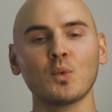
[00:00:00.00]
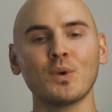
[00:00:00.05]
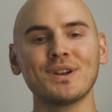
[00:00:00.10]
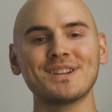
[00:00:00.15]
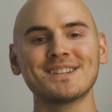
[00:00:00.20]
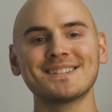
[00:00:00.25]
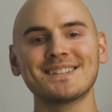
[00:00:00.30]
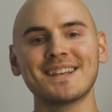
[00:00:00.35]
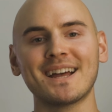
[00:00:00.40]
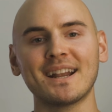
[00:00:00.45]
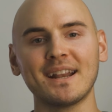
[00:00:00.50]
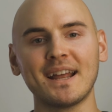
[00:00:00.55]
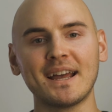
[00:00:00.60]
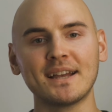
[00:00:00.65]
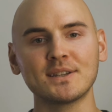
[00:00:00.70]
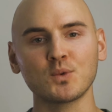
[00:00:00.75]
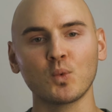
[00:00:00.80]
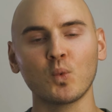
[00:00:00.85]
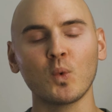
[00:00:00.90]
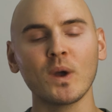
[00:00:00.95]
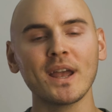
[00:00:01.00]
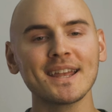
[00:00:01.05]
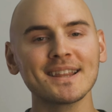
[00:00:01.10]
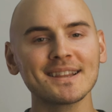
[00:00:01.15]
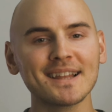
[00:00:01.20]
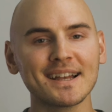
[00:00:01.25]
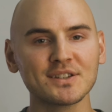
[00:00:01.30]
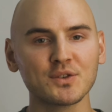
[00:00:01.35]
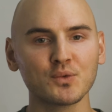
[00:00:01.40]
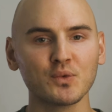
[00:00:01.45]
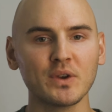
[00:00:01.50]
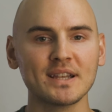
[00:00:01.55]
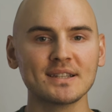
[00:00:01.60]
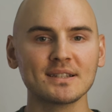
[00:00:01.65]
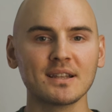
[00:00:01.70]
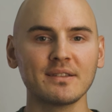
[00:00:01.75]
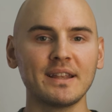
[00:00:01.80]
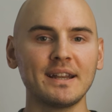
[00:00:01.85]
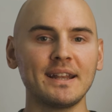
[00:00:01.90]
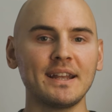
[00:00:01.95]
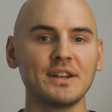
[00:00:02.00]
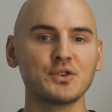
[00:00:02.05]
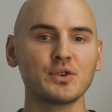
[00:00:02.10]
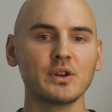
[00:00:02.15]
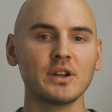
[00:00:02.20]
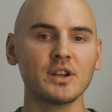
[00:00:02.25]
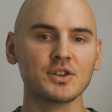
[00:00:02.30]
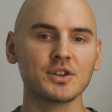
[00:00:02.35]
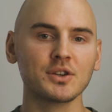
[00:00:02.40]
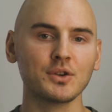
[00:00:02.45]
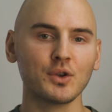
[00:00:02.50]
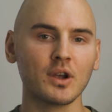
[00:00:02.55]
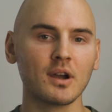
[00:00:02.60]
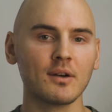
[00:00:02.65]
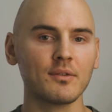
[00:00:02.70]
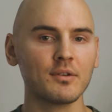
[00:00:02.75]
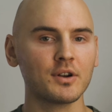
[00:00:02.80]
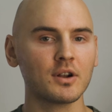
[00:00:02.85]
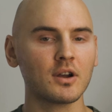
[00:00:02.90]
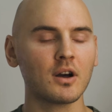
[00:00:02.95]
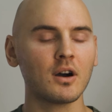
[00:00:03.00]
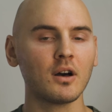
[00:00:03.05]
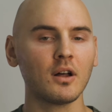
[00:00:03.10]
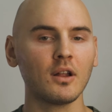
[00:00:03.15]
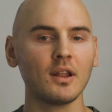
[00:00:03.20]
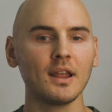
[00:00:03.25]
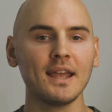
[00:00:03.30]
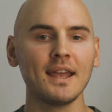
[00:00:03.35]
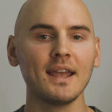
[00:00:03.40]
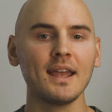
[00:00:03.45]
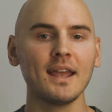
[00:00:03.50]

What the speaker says: which is that it has way less risk than a traditional covered call,